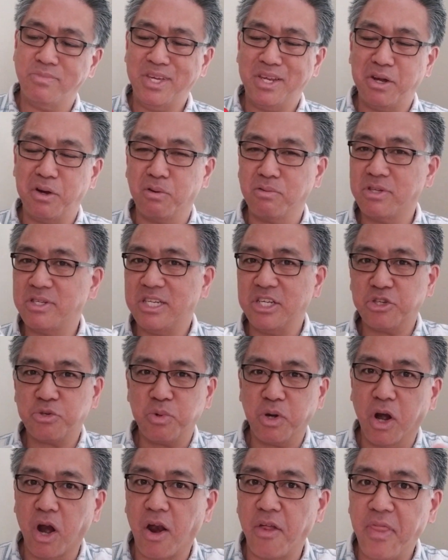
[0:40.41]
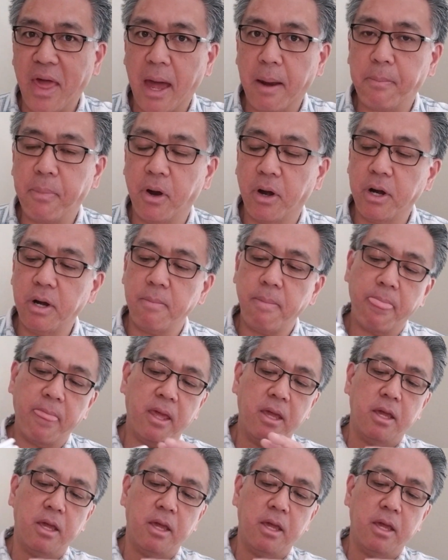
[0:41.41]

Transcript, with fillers: you know, disregard that part.